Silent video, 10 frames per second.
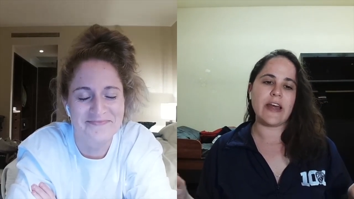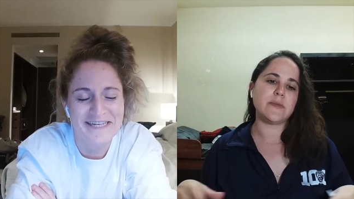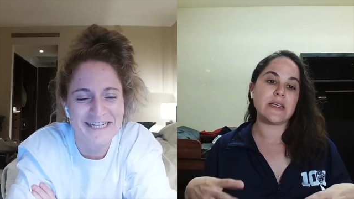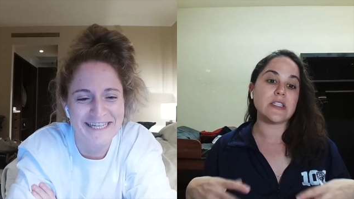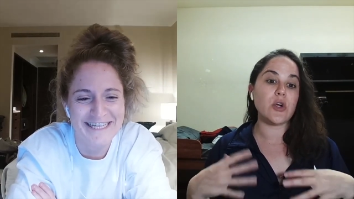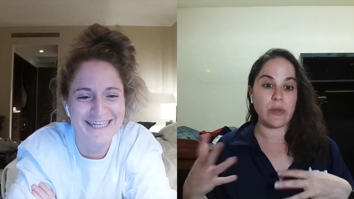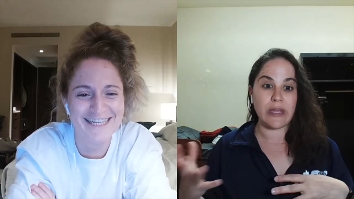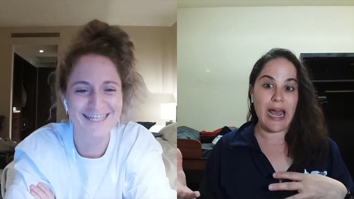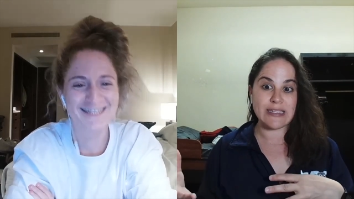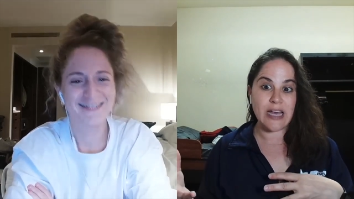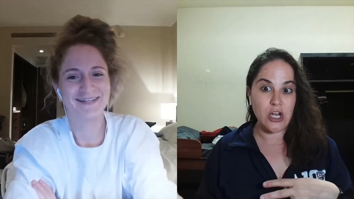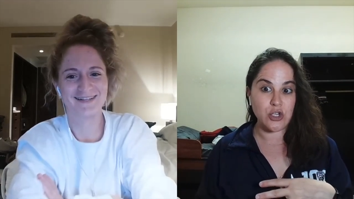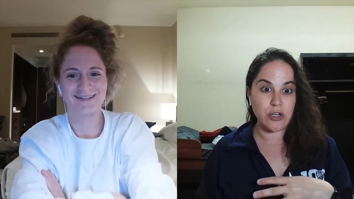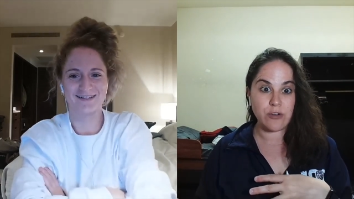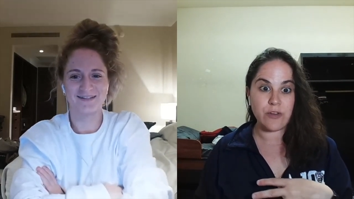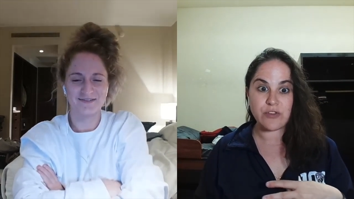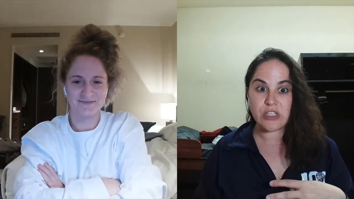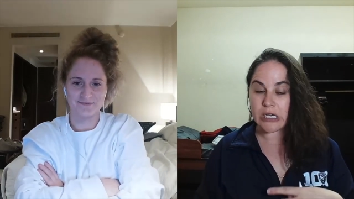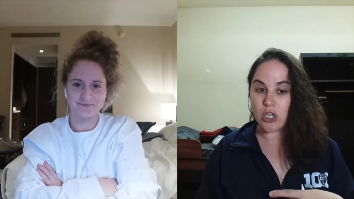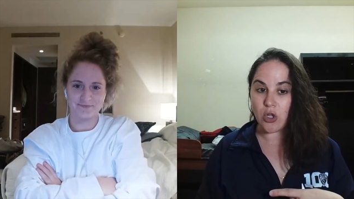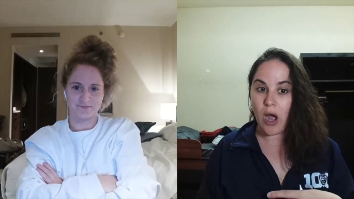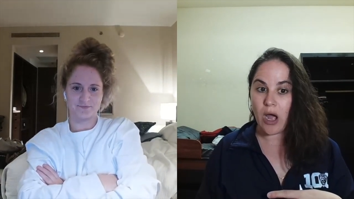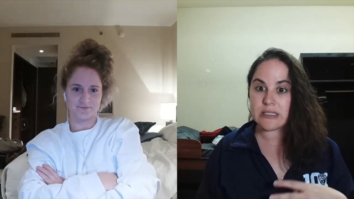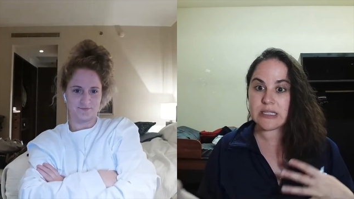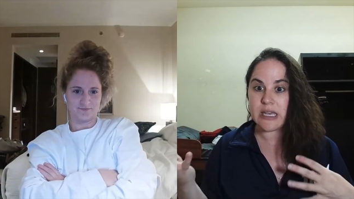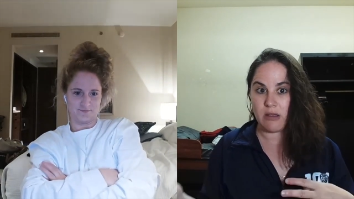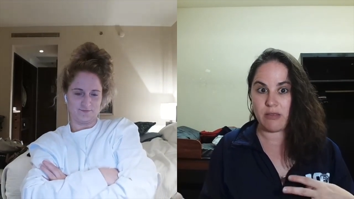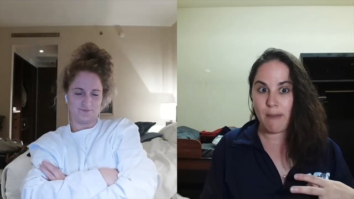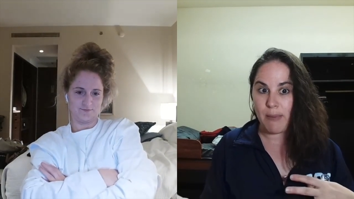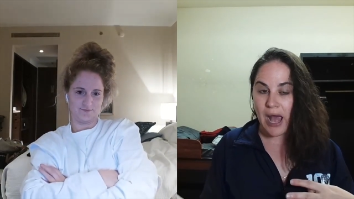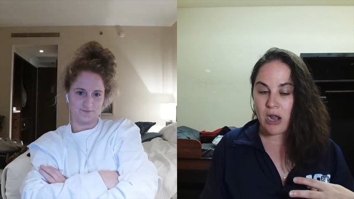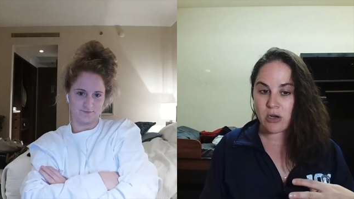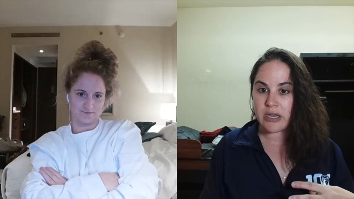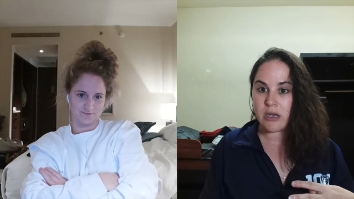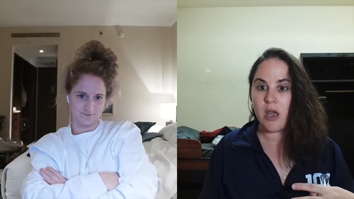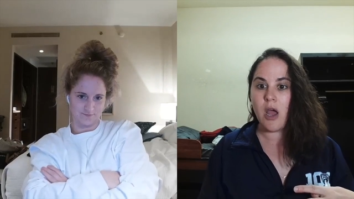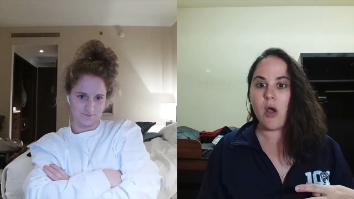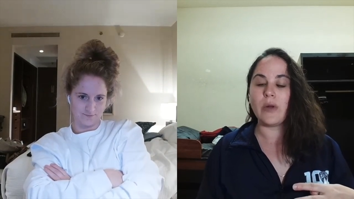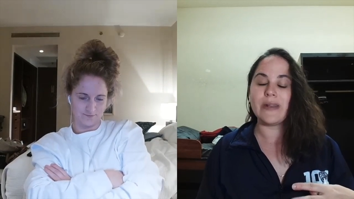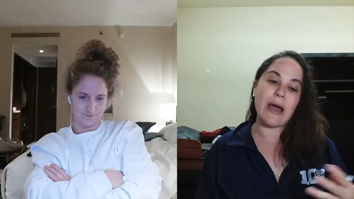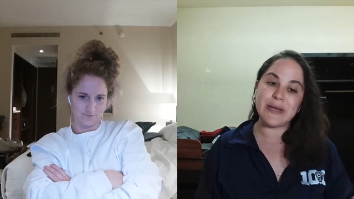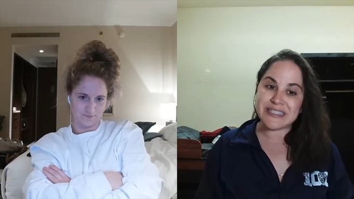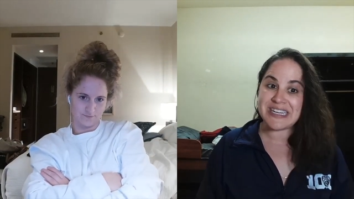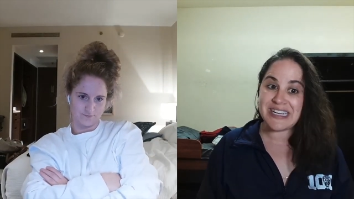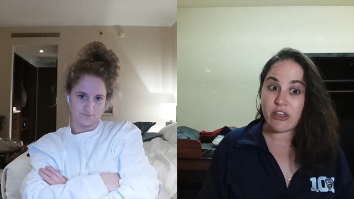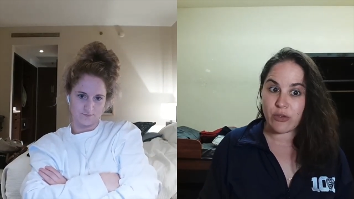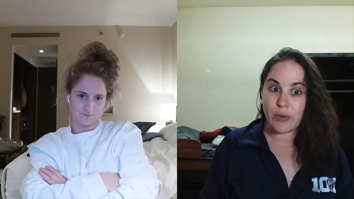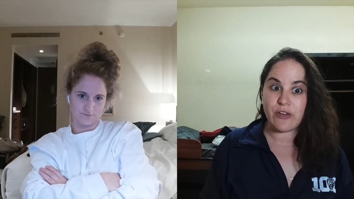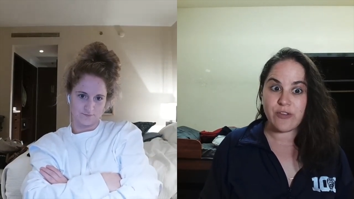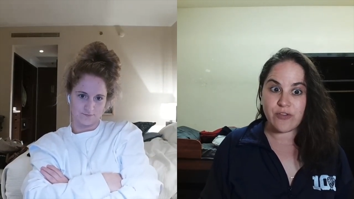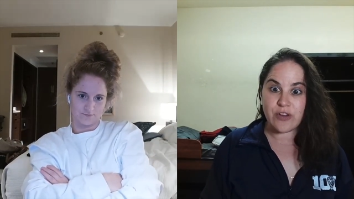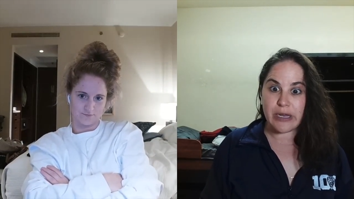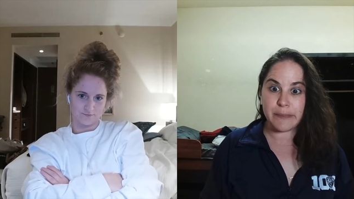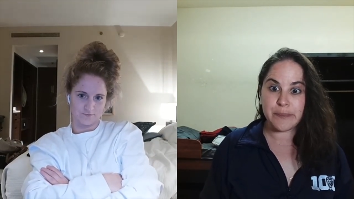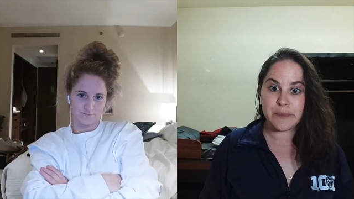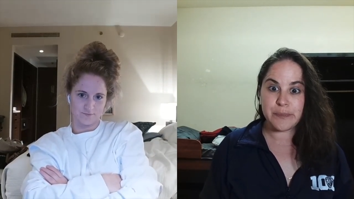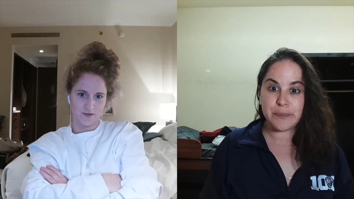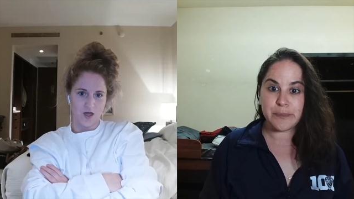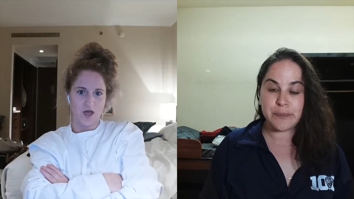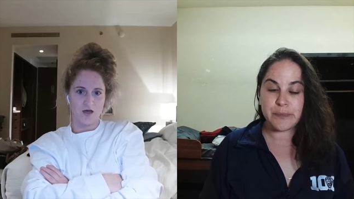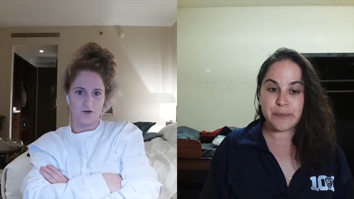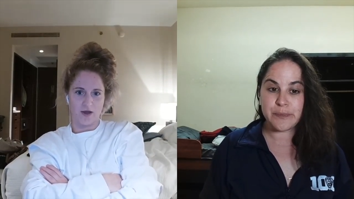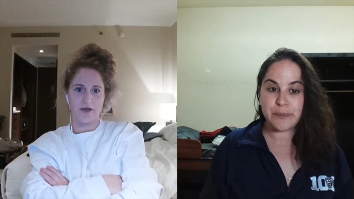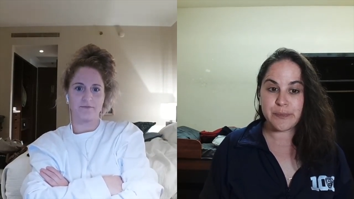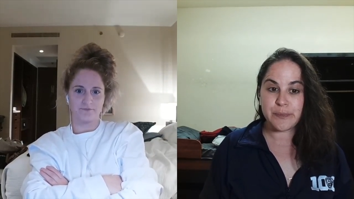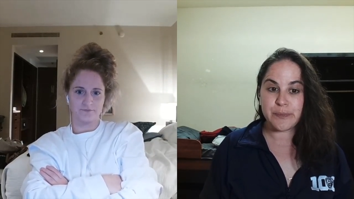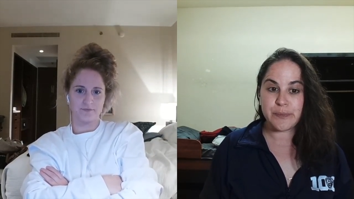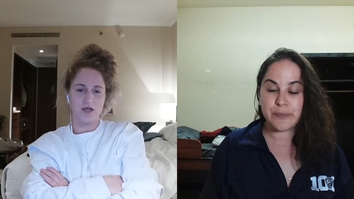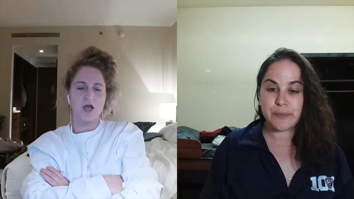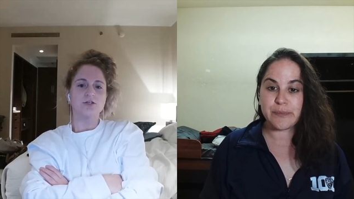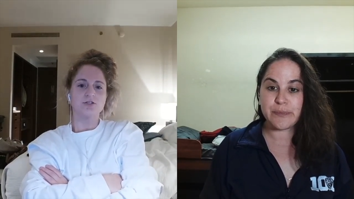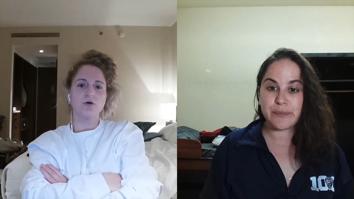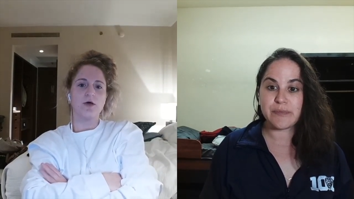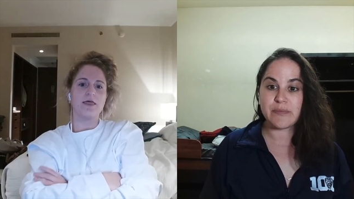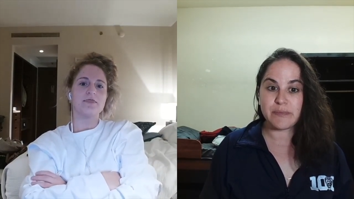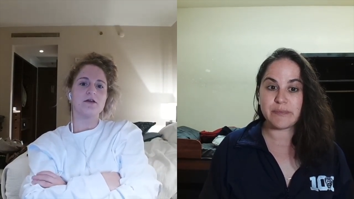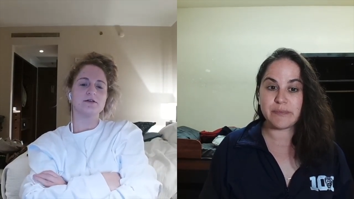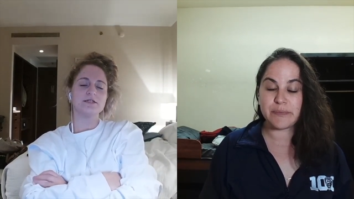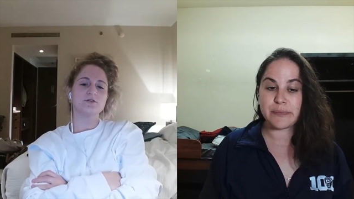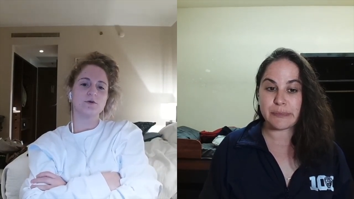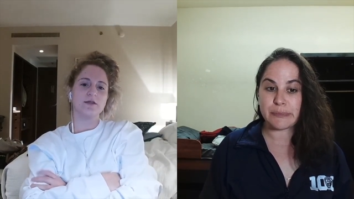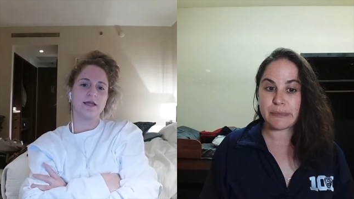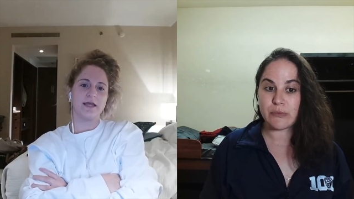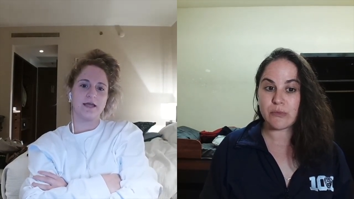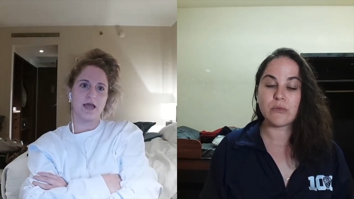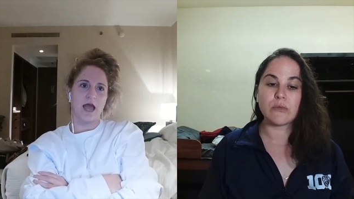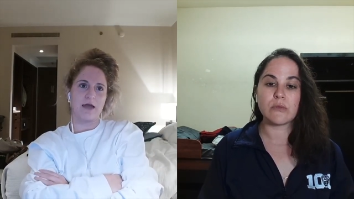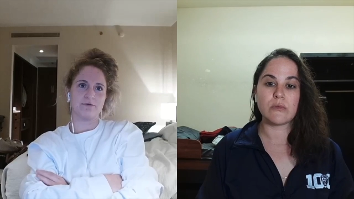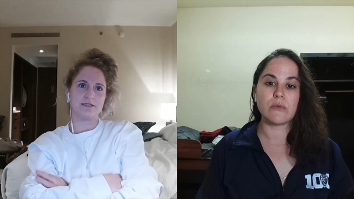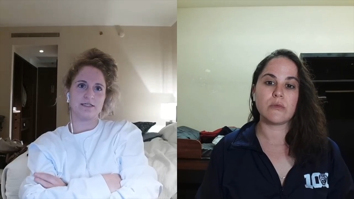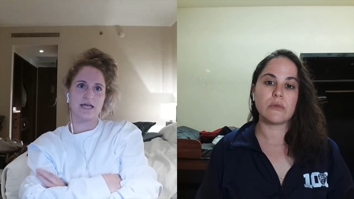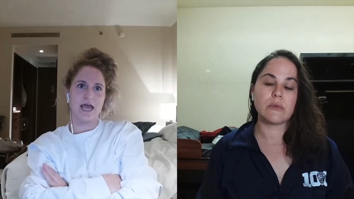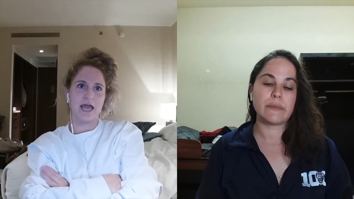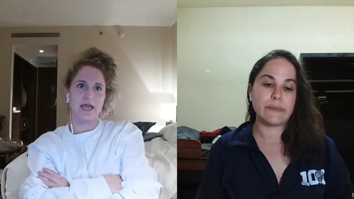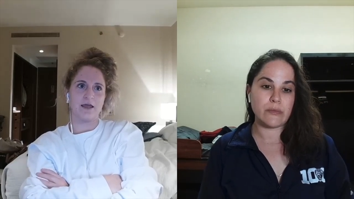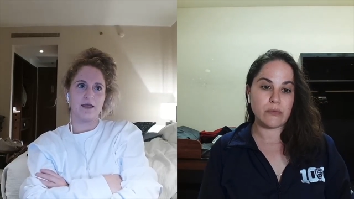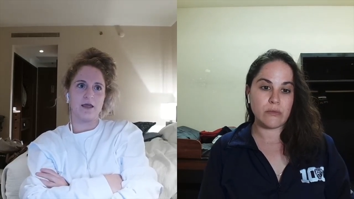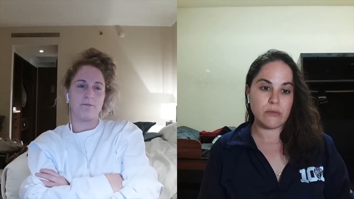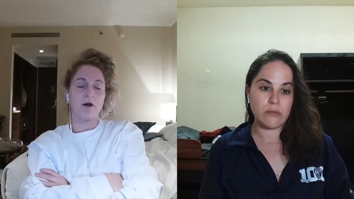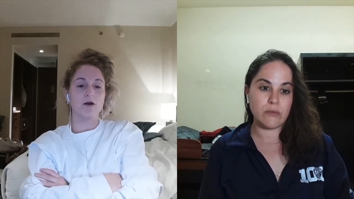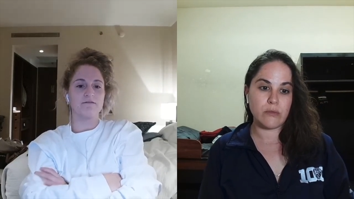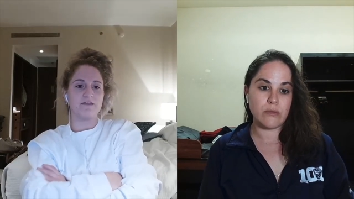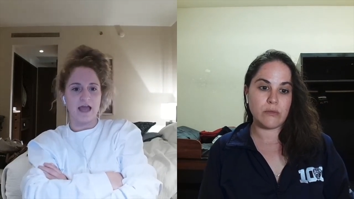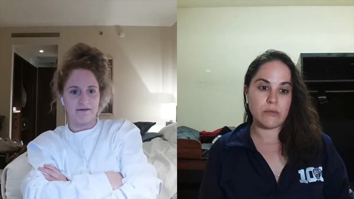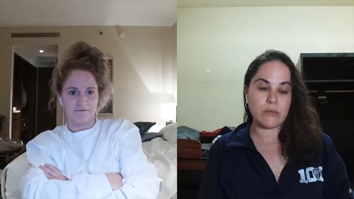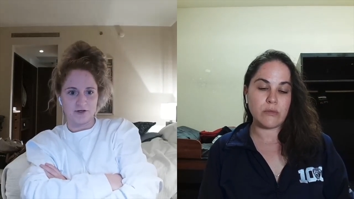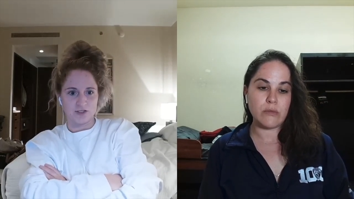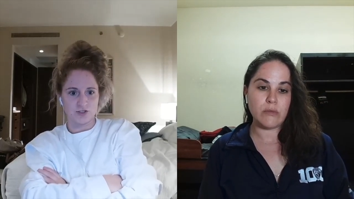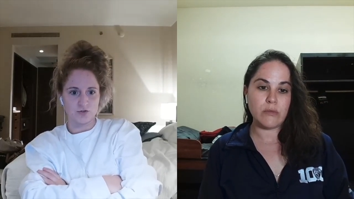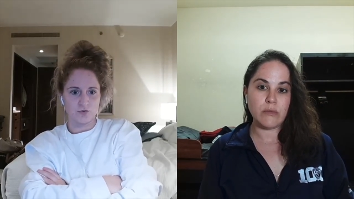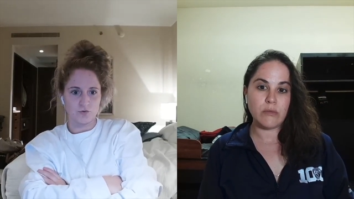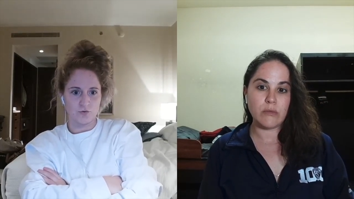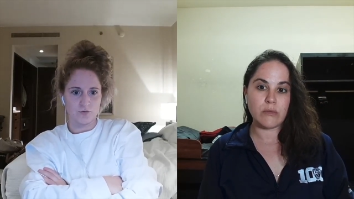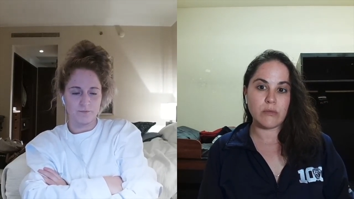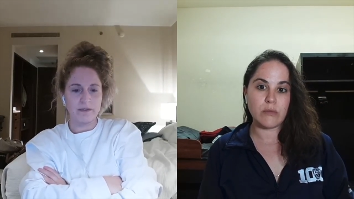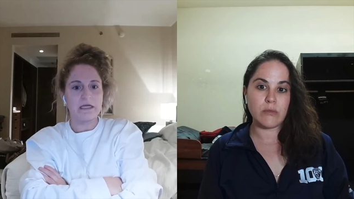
Speaker 1: he only has one hundred fifty kilowatts in that battery. Well, now he's going to get three hundred fifty.
Speaker 2: Okay. So and this is really, I would say, part of the effort to be